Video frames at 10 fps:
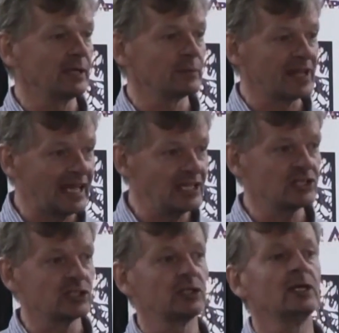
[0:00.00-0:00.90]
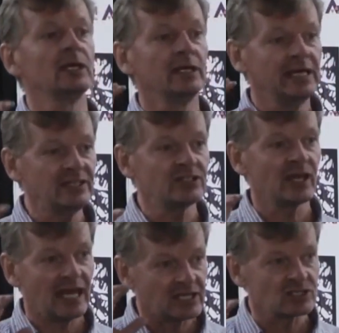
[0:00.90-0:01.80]
It was Asian,
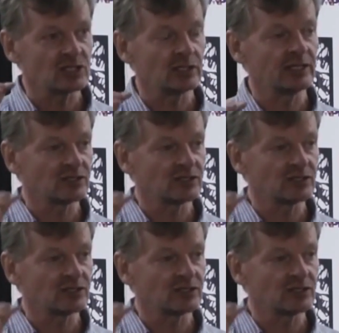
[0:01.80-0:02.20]
inter-Asian,